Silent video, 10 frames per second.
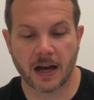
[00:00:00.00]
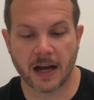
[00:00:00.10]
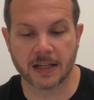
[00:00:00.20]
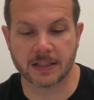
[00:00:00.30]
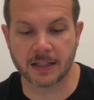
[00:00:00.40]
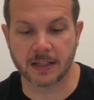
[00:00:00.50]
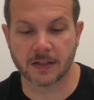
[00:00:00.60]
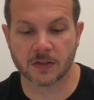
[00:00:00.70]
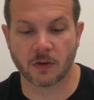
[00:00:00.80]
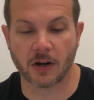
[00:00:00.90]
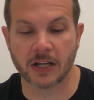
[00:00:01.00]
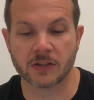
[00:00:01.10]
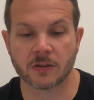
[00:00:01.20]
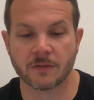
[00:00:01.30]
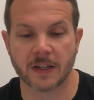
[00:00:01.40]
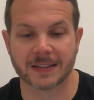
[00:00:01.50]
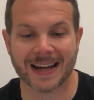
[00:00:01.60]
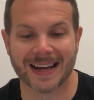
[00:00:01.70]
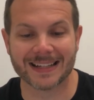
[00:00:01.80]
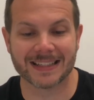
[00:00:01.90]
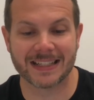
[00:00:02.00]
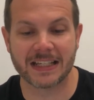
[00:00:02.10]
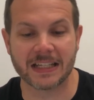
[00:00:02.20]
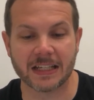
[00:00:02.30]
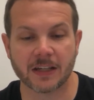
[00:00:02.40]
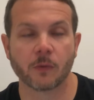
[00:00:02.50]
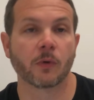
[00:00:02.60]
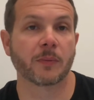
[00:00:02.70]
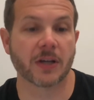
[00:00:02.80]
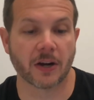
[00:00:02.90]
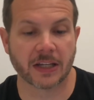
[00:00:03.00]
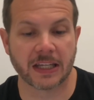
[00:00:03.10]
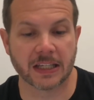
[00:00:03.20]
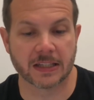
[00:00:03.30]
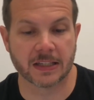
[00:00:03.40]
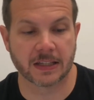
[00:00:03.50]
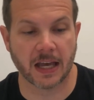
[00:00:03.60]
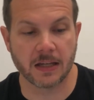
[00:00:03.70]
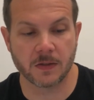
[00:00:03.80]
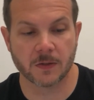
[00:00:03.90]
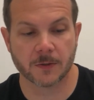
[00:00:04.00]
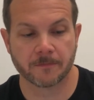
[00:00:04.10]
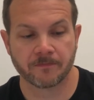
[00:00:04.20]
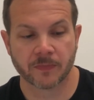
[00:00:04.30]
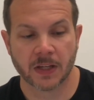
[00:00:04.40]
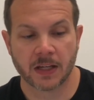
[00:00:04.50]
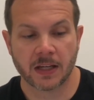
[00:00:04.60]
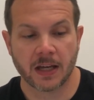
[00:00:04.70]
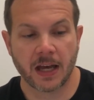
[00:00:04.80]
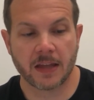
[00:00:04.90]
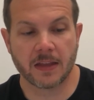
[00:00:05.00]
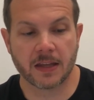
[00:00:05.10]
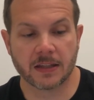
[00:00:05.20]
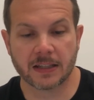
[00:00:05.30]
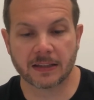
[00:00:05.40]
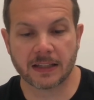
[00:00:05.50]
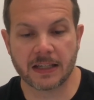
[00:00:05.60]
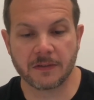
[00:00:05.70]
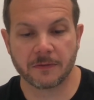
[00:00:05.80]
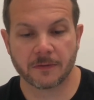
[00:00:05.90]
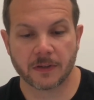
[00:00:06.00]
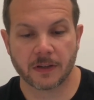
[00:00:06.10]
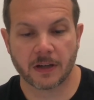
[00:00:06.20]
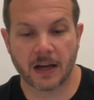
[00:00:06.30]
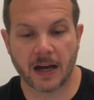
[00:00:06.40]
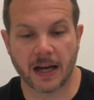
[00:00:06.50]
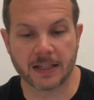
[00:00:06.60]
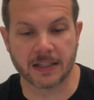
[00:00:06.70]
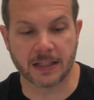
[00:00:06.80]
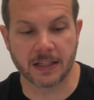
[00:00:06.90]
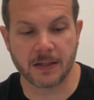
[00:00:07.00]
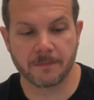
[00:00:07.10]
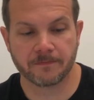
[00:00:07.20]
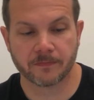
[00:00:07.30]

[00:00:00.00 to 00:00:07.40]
ID. So our interface ID will be our key in this case. And then the leaf ID,